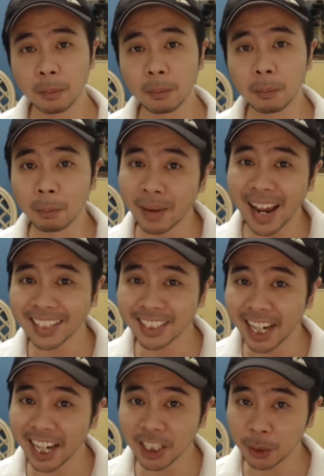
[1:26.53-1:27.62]
max
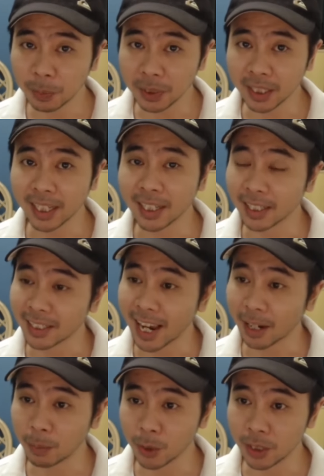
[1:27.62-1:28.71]
HP and
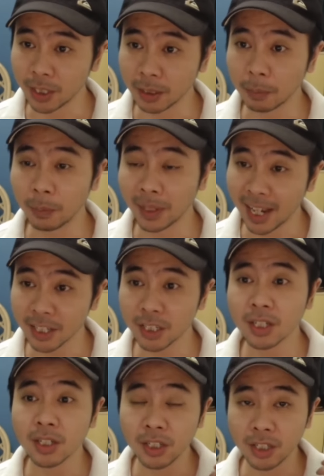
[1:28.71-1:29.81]
attack boosting
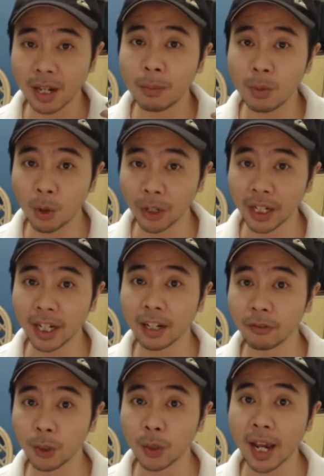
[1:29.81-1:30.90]
plus some more
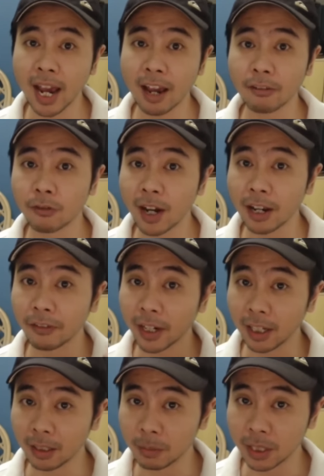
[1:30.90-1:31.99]
if you have 5
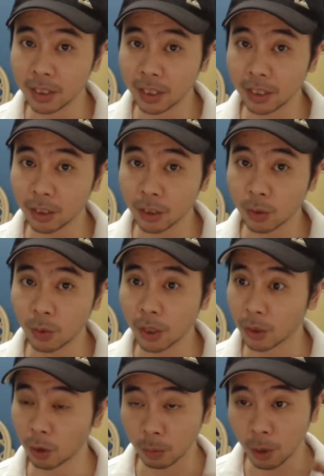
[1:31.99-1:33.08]
elements in your squad
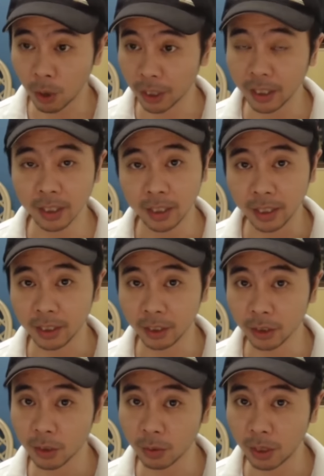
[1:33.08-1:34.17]
or more in
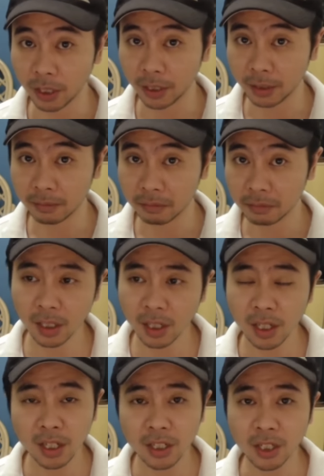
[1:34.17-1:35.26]
your squad.
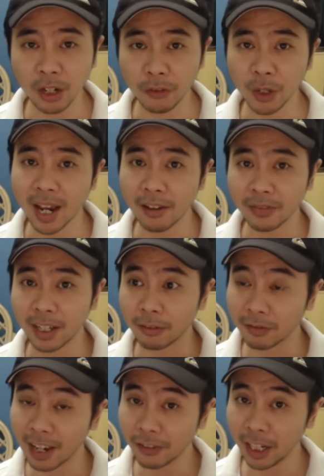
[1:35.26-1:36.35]
So if you have that
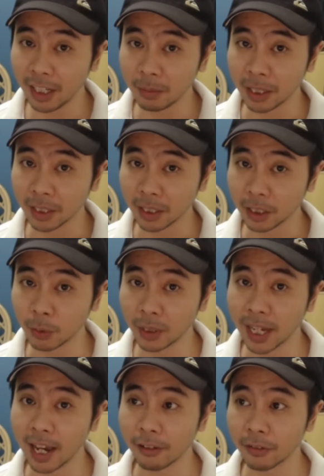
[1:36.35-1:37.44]
5 elemental, you will
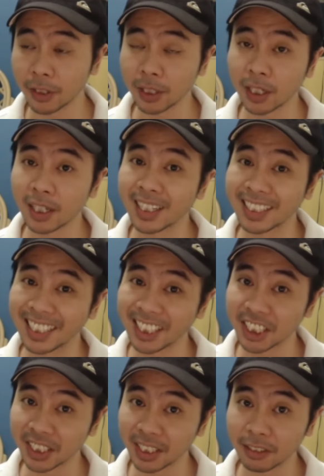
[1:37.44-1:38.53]
have an
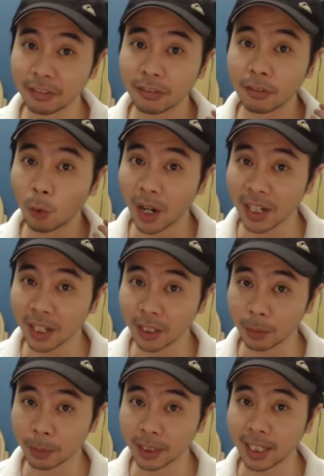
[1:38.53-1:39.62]
additional
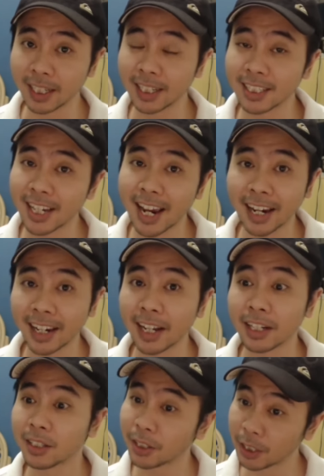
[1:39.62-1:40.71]
100% attack
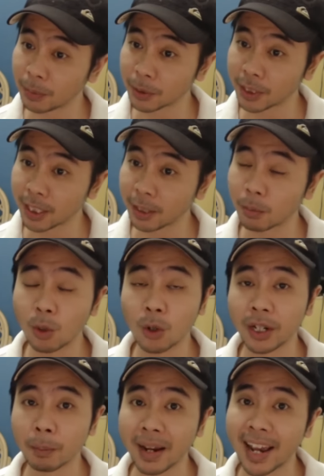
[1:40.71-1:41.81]
and 30%
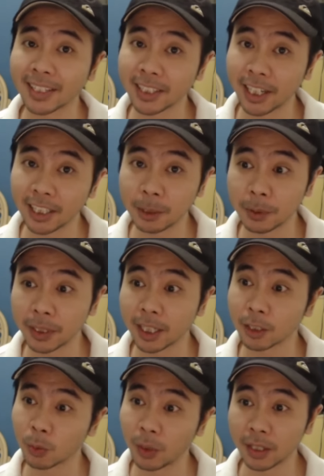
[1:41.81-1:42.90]
more max HP
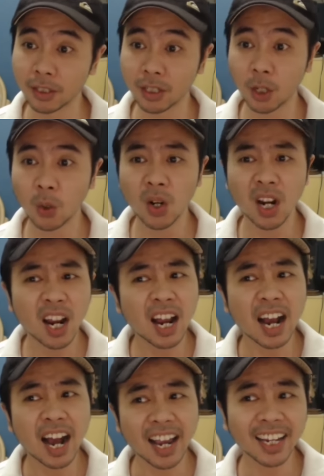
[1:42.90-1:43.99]
as well. So
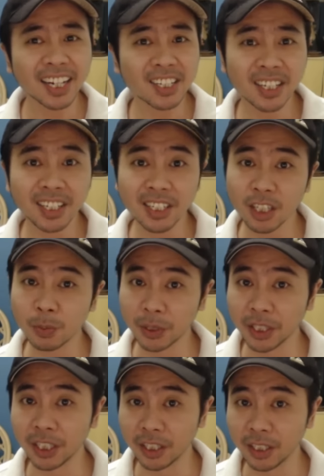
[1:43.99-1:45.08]
I gotta say this is
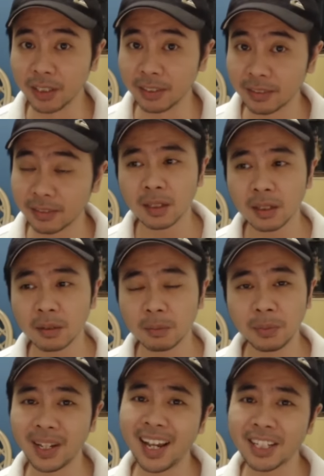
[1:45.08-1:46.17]
pretty good.
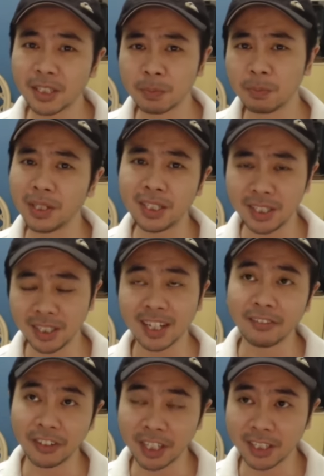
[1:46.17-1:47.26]
Plus BC
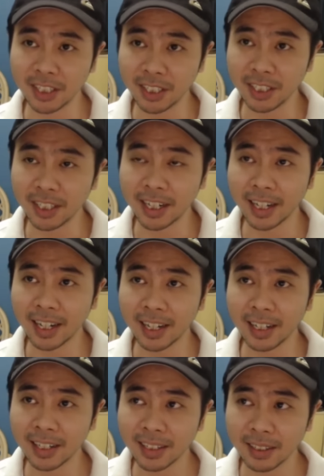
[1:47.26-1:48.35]
efficacy
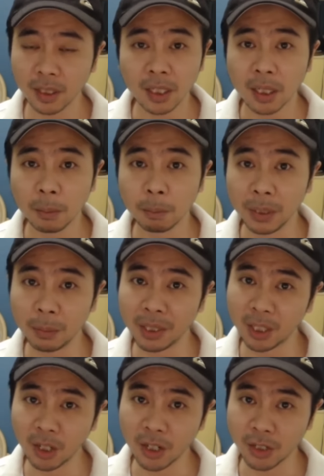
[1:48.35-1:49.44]
and BB
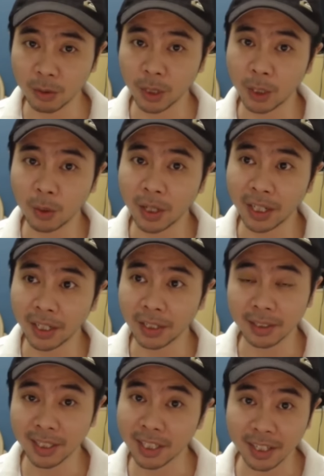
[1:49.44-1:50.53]
cost
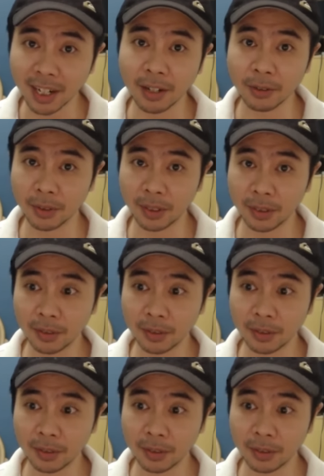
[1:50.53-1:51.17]
required discount.